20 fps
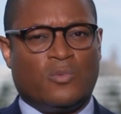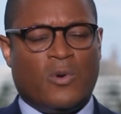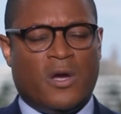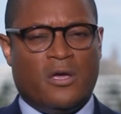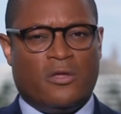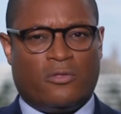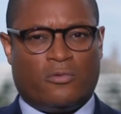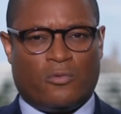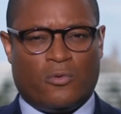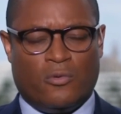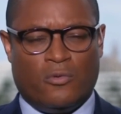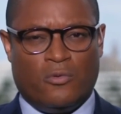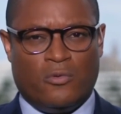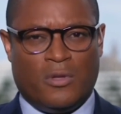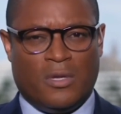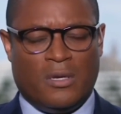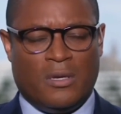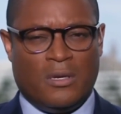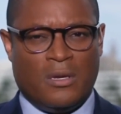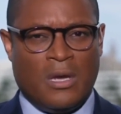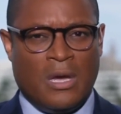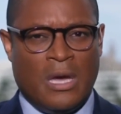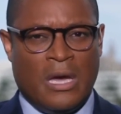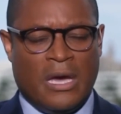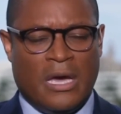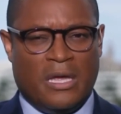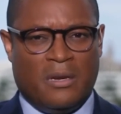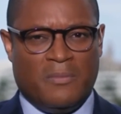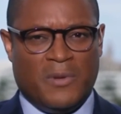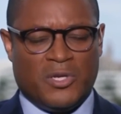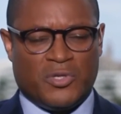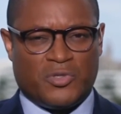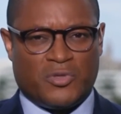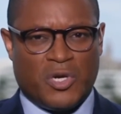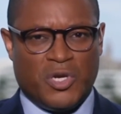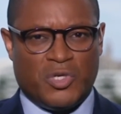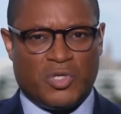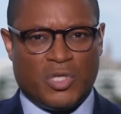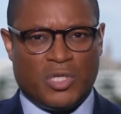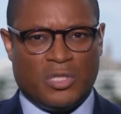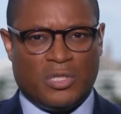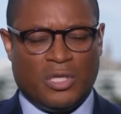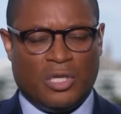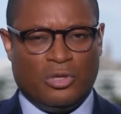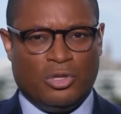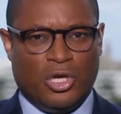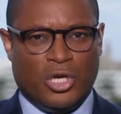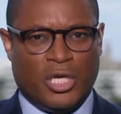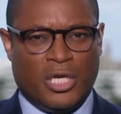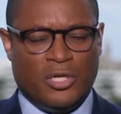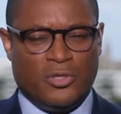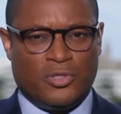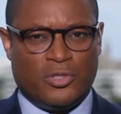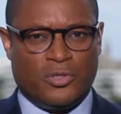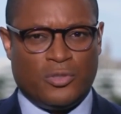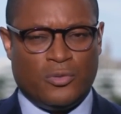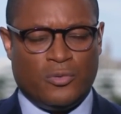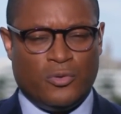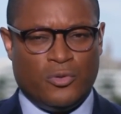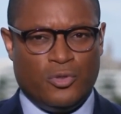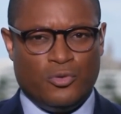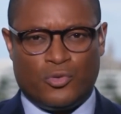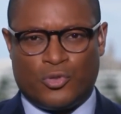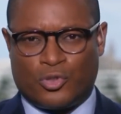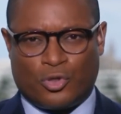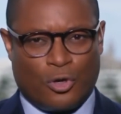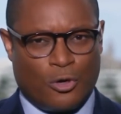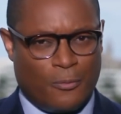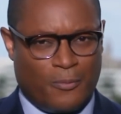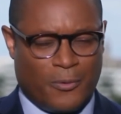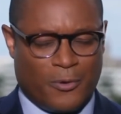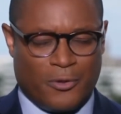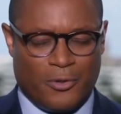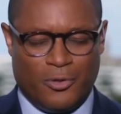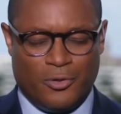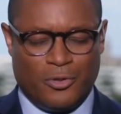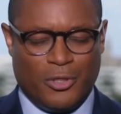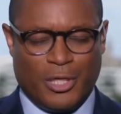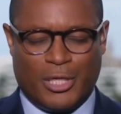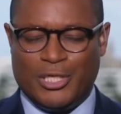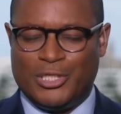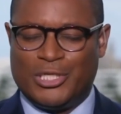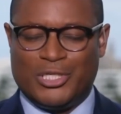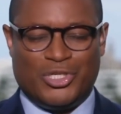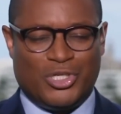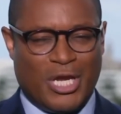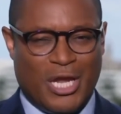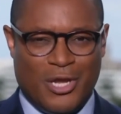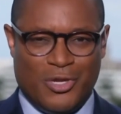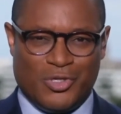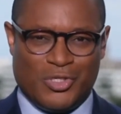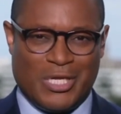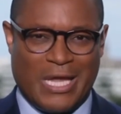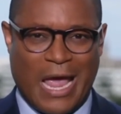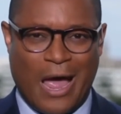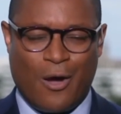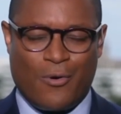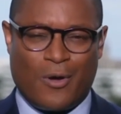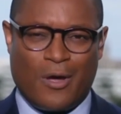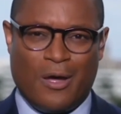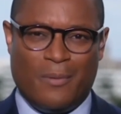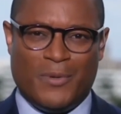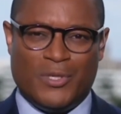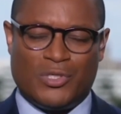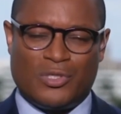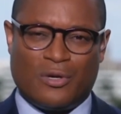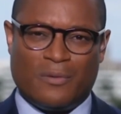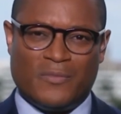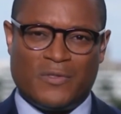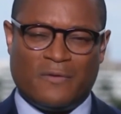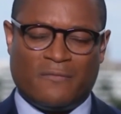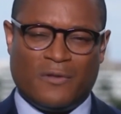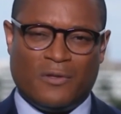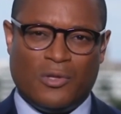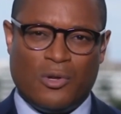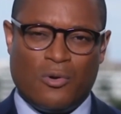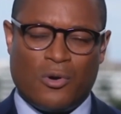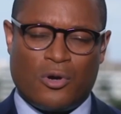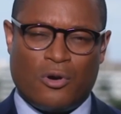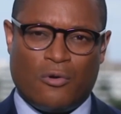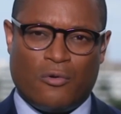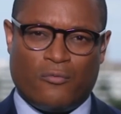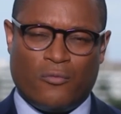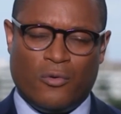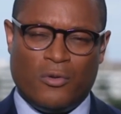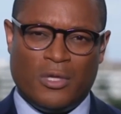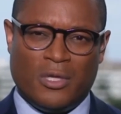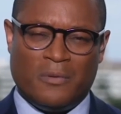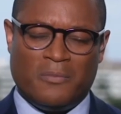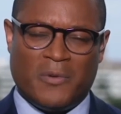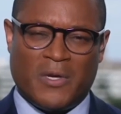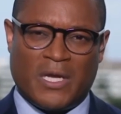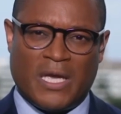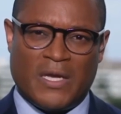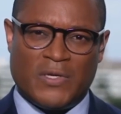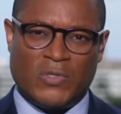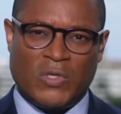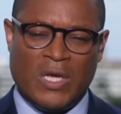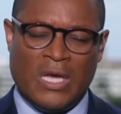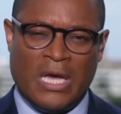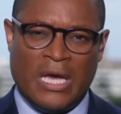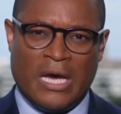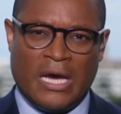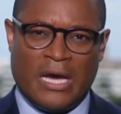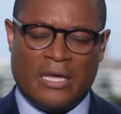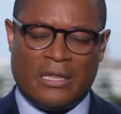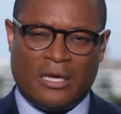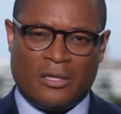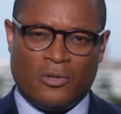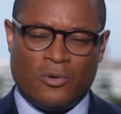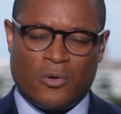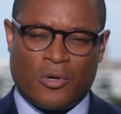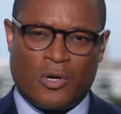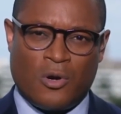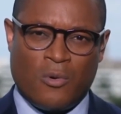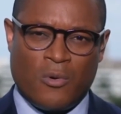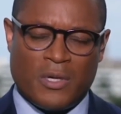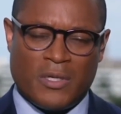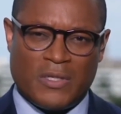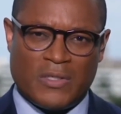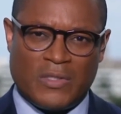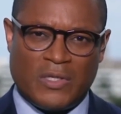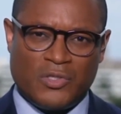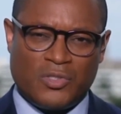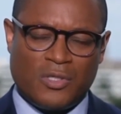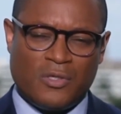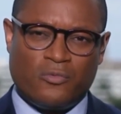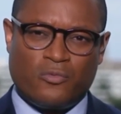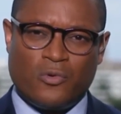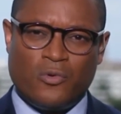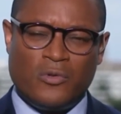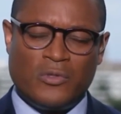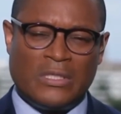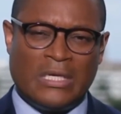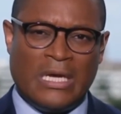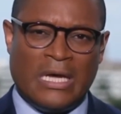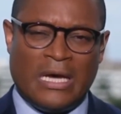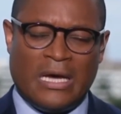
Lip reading: way through the administration, looking to usurp or looking to change the outcome in terms of the lower court ruling, because that lower court essentially ruled,